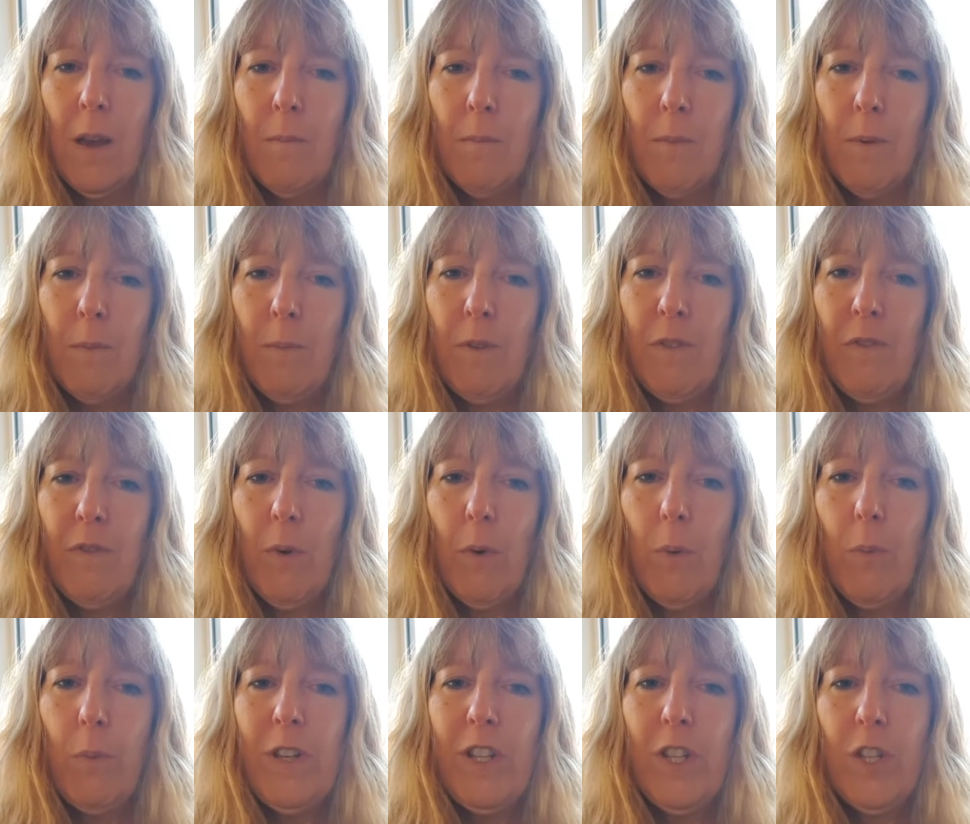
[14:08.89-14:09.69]
But
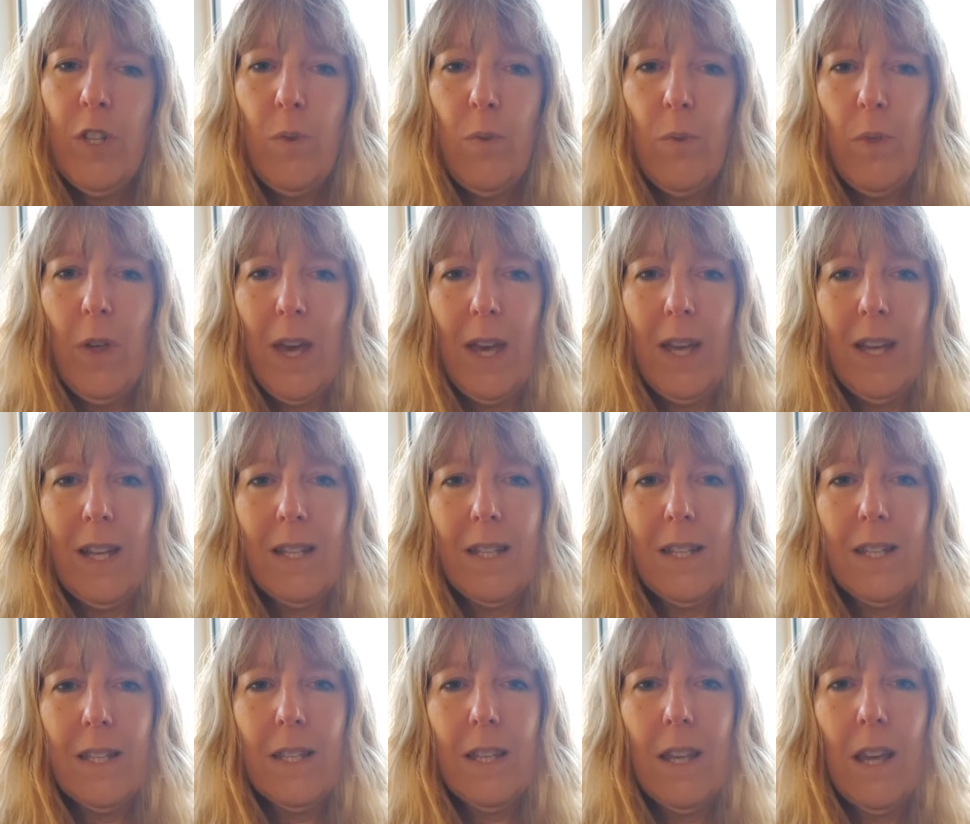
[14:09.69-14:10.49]
before we do
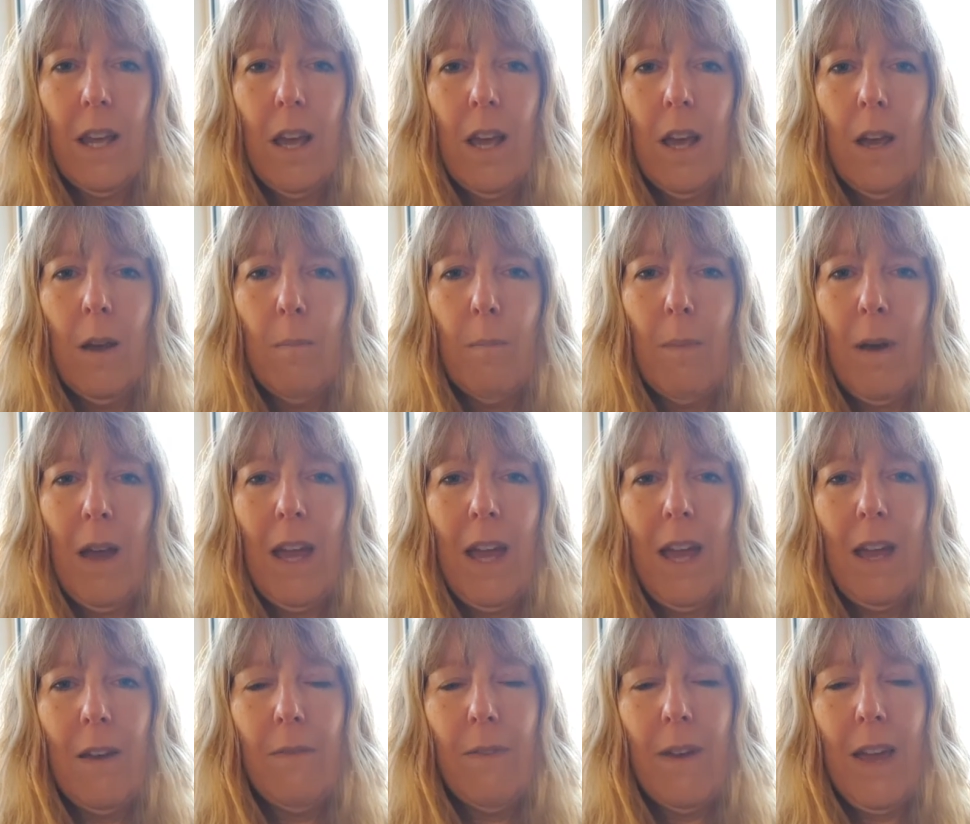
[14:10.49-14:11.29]
that, I
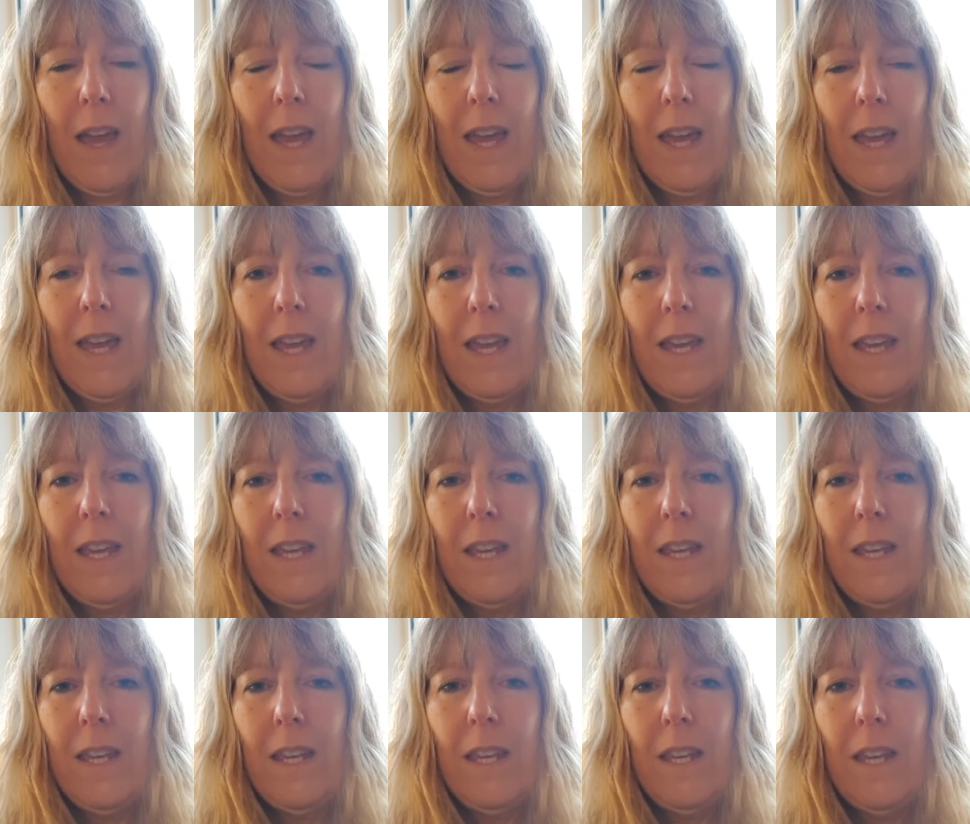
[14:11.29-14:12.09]
have
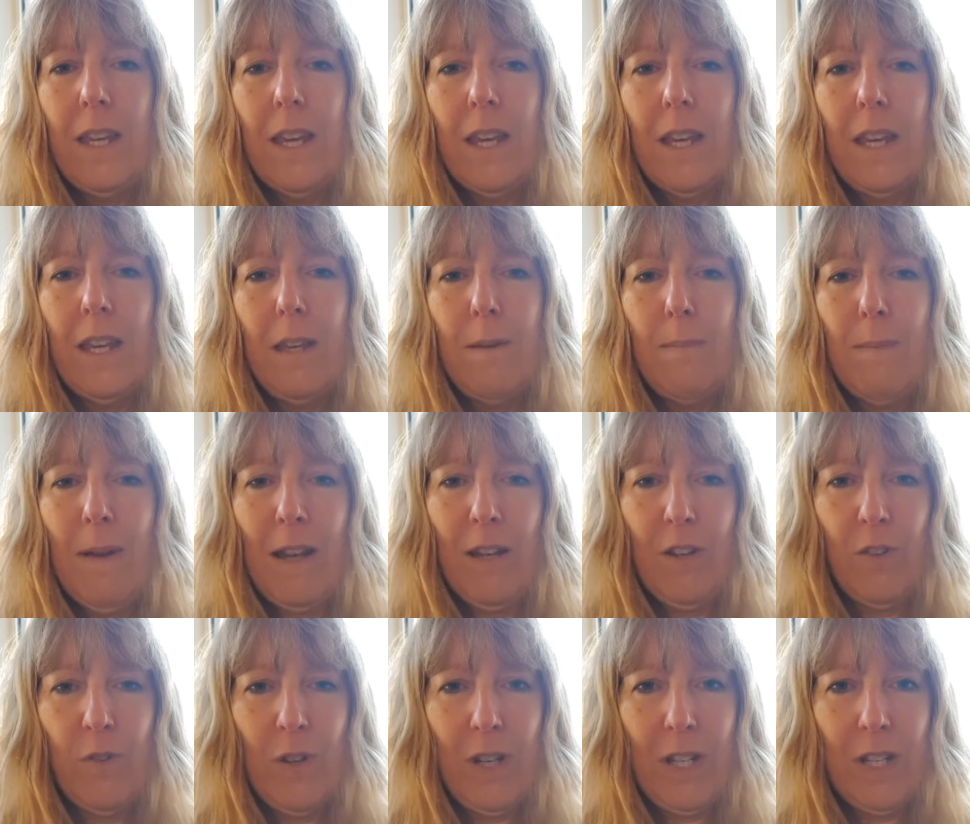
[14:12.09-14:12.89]
an email
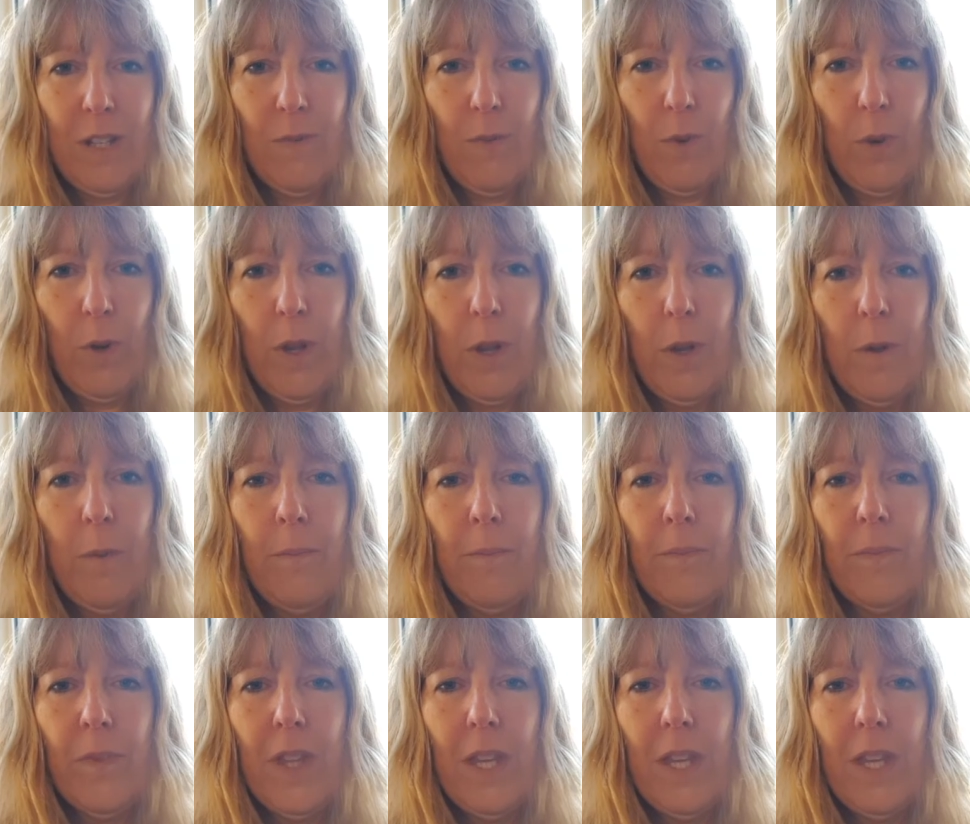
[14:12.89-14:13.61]
address for you.